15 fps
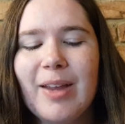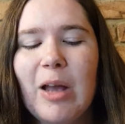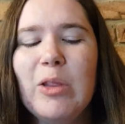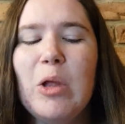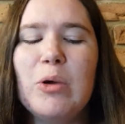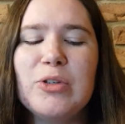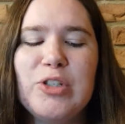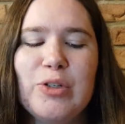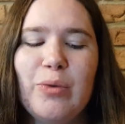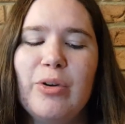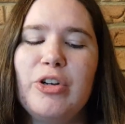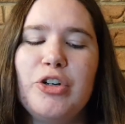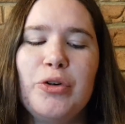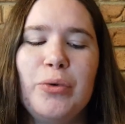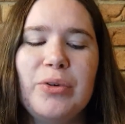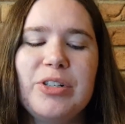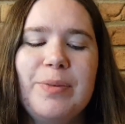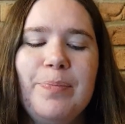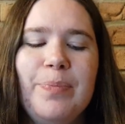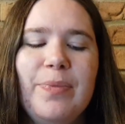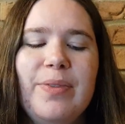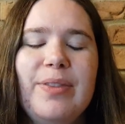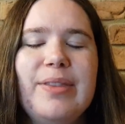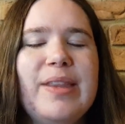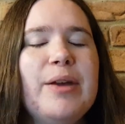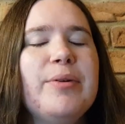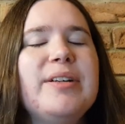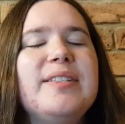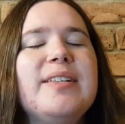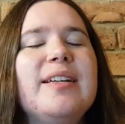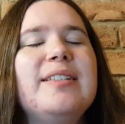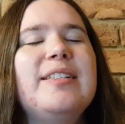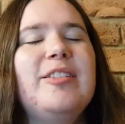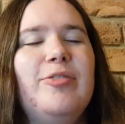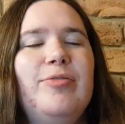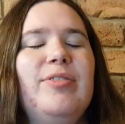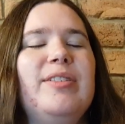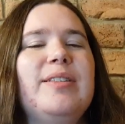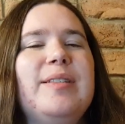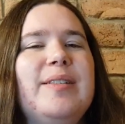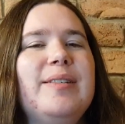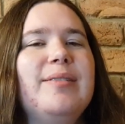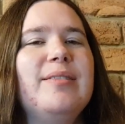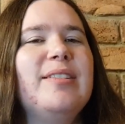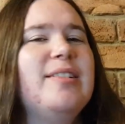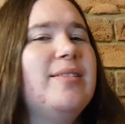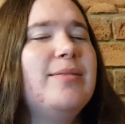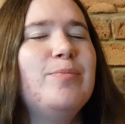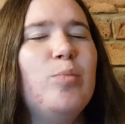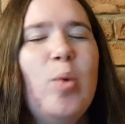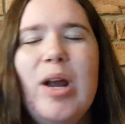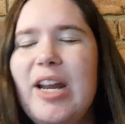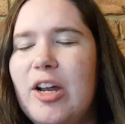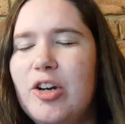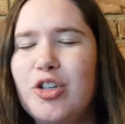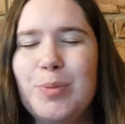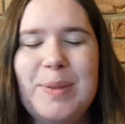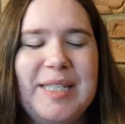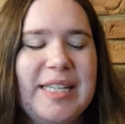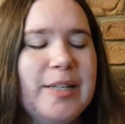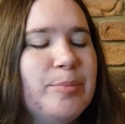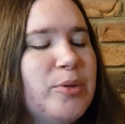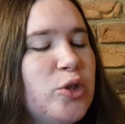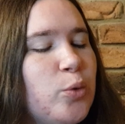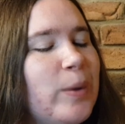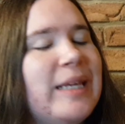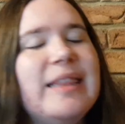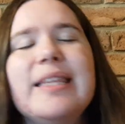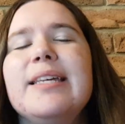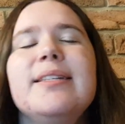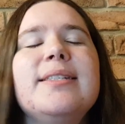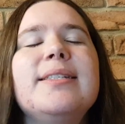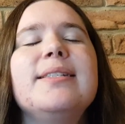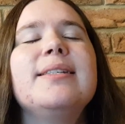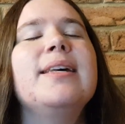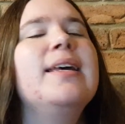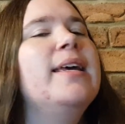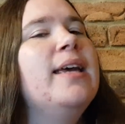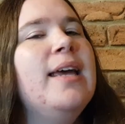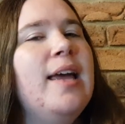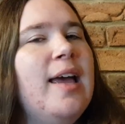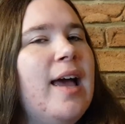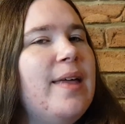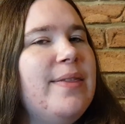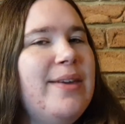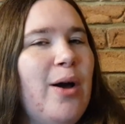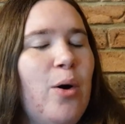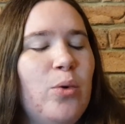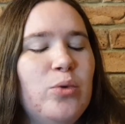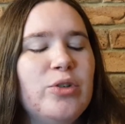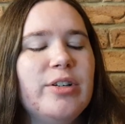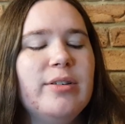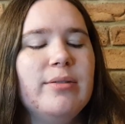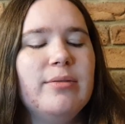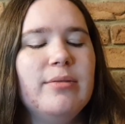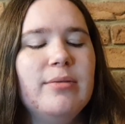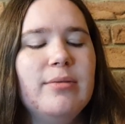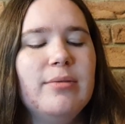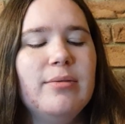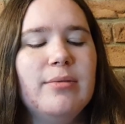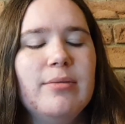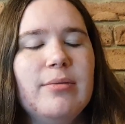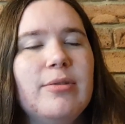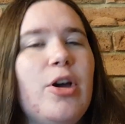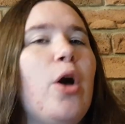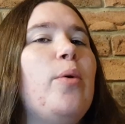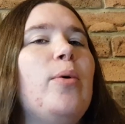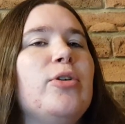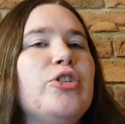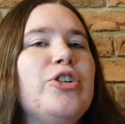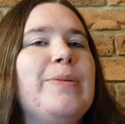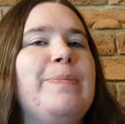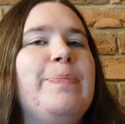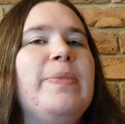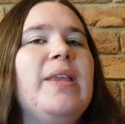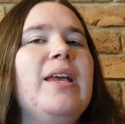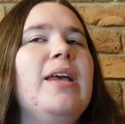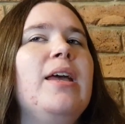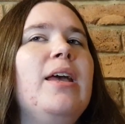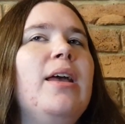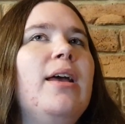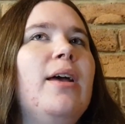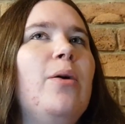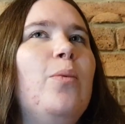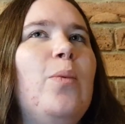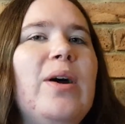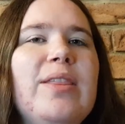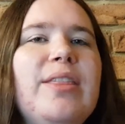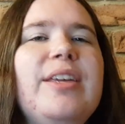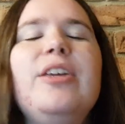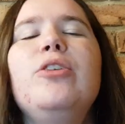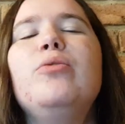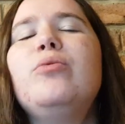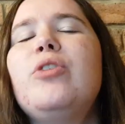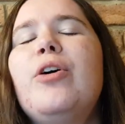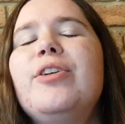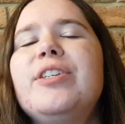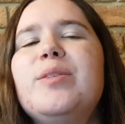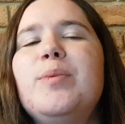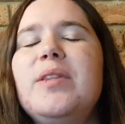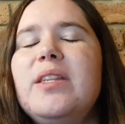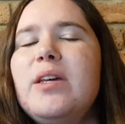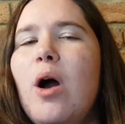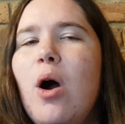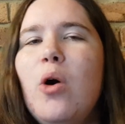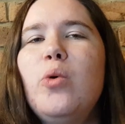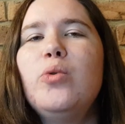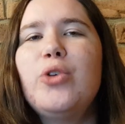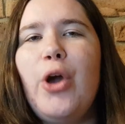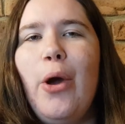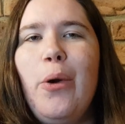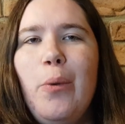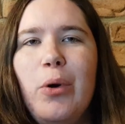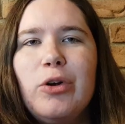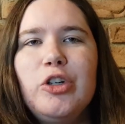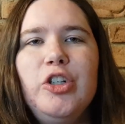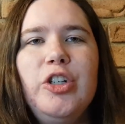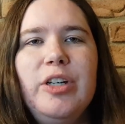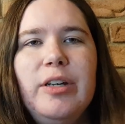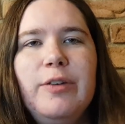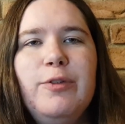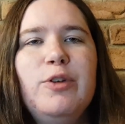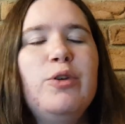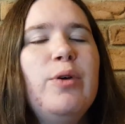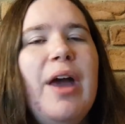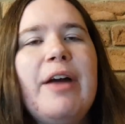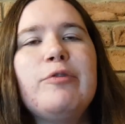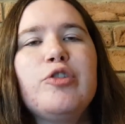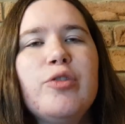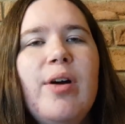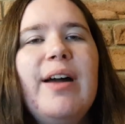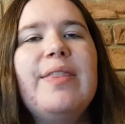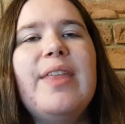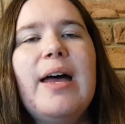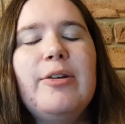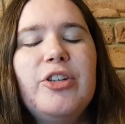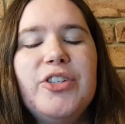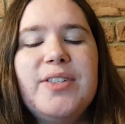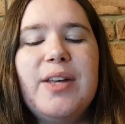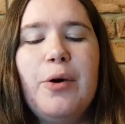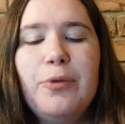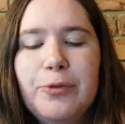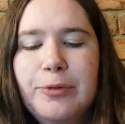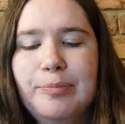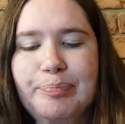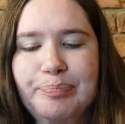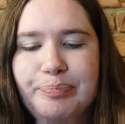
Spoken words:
long story short, there is a difference 100% between this and the old co-wash. One thing you'll notice with the old co-wash, if you have tried that yourself,